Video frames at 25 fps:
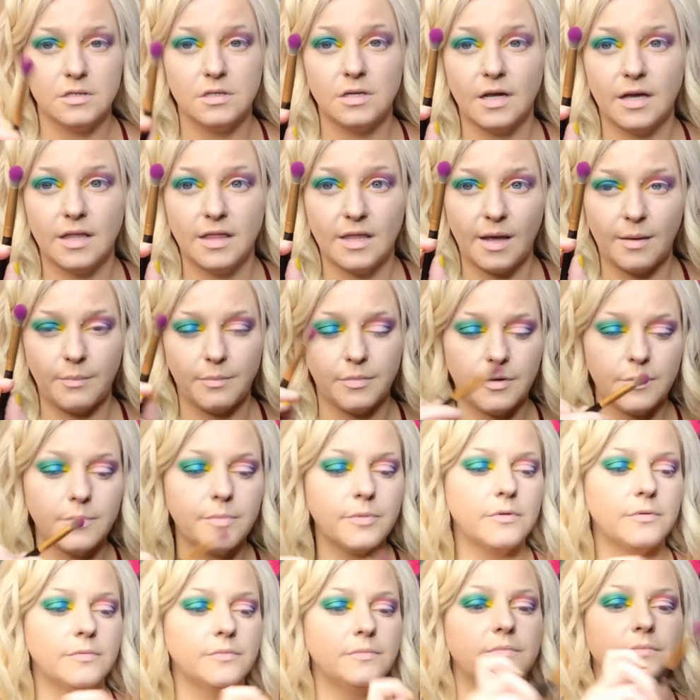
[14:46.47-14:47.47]
Taking that
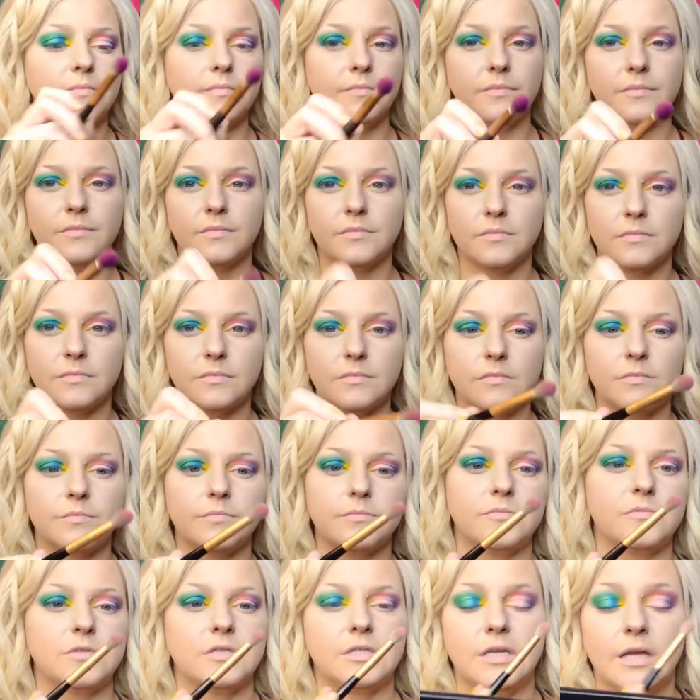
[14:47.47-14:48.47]
purple,
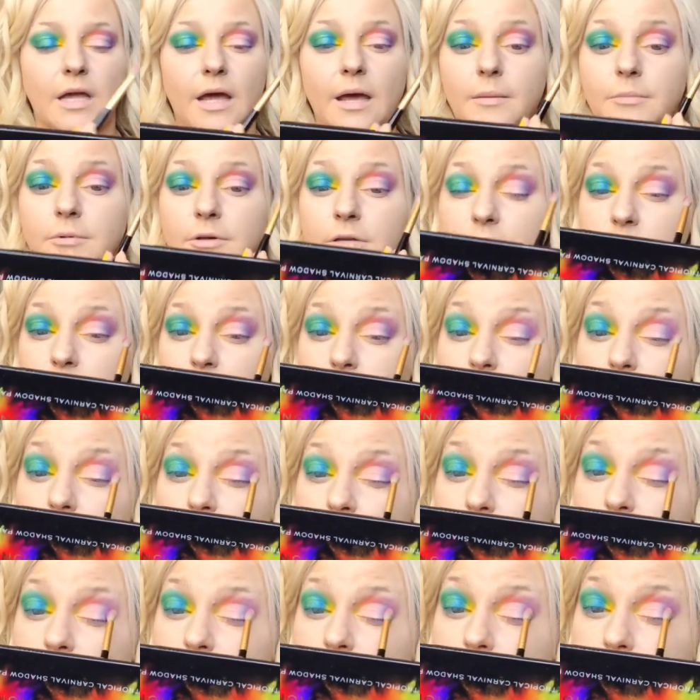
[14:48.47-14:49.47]
dab it
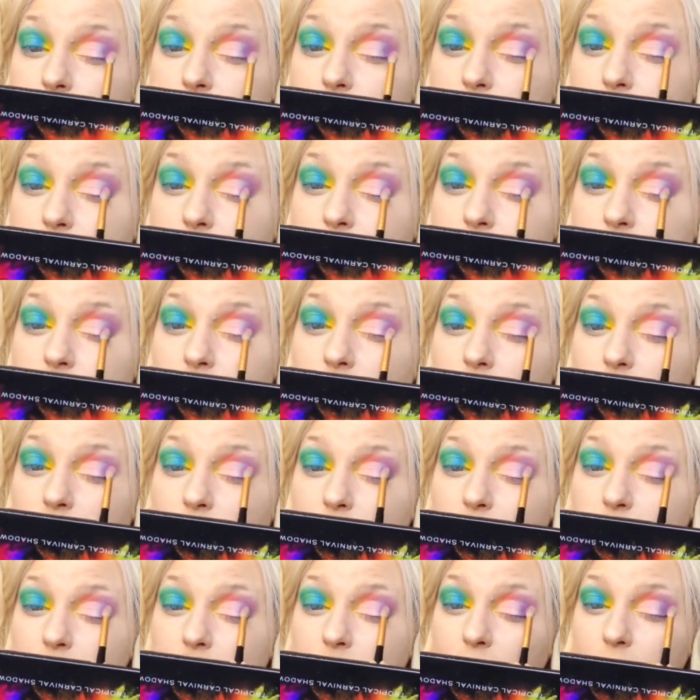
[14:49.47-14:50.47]

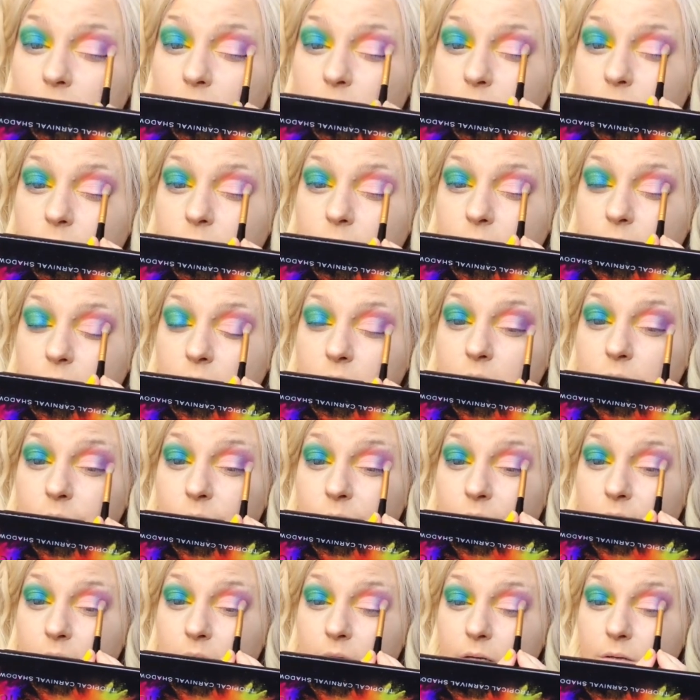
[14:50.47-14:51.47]
like a dab on
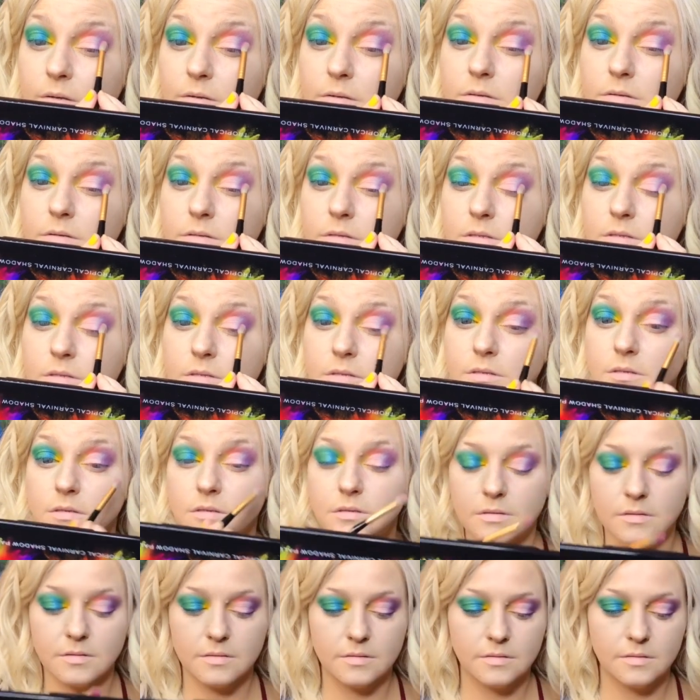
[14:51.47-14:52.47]
them haters.
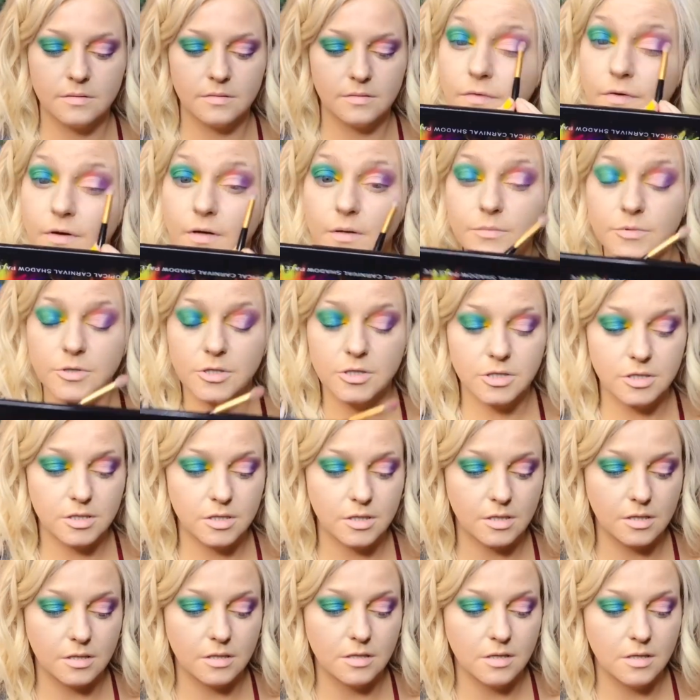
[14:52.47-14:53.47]
I'm
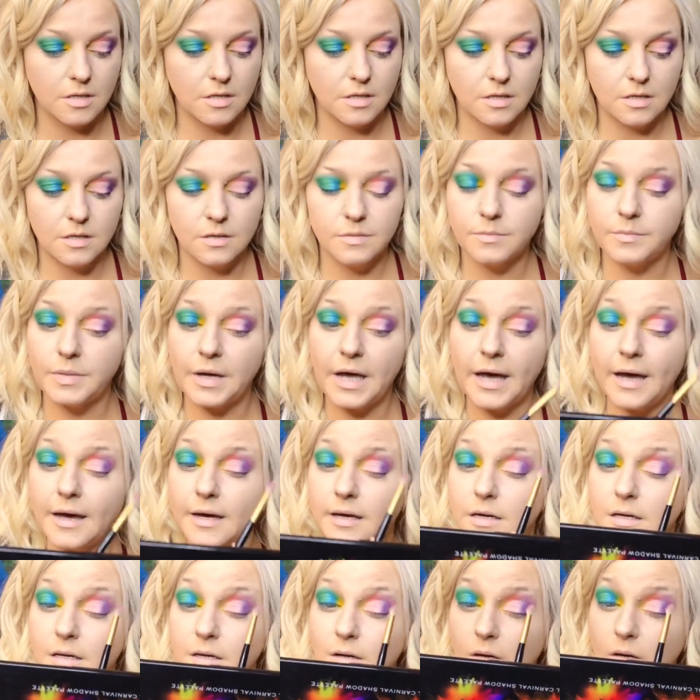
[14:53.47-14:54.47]
just going to
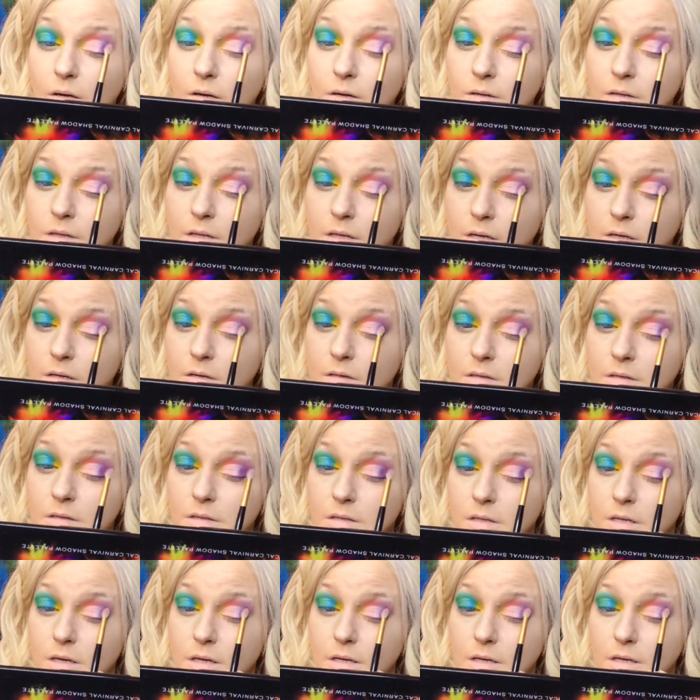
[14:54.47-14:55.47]
pack it on there
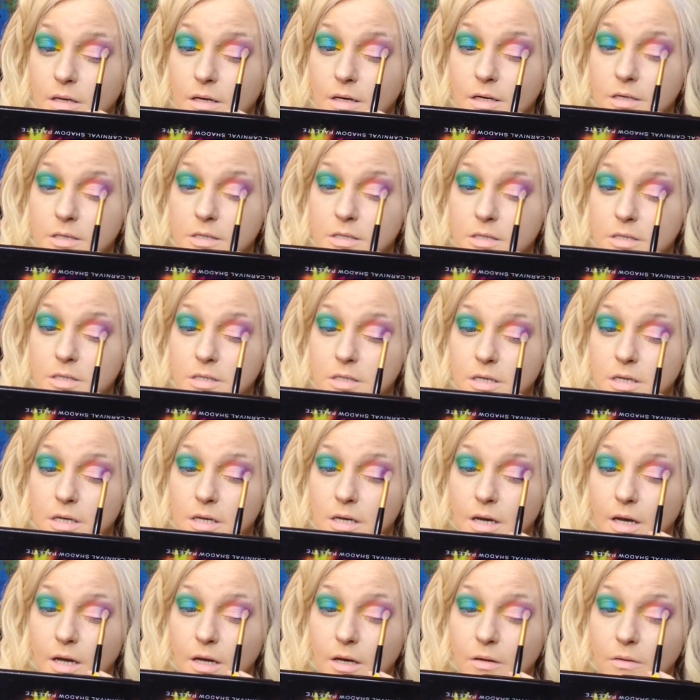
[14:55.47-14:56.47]
like I just
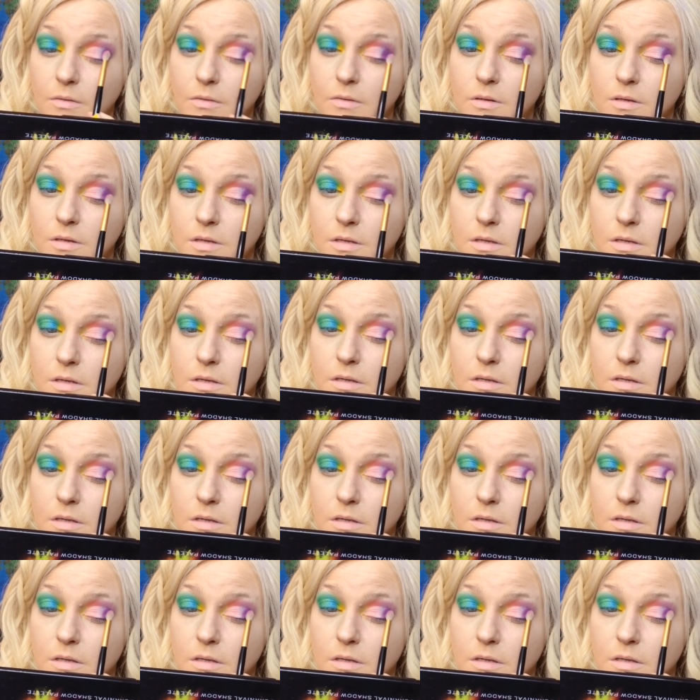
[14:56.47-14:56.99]
did now.